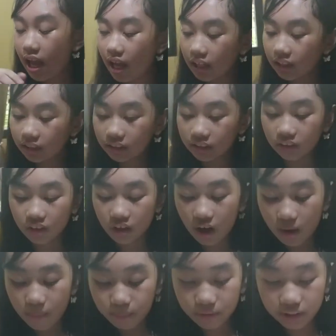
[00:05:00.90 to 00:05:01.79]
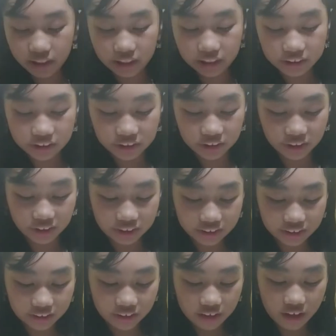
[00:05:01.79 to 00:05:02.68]
and the
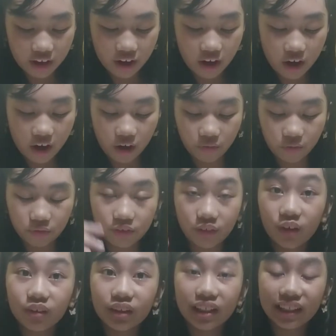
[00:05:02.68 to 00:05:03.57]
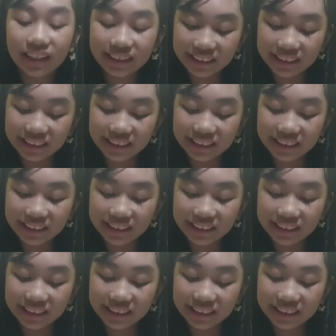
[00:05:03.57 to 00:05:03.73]
combination of floating and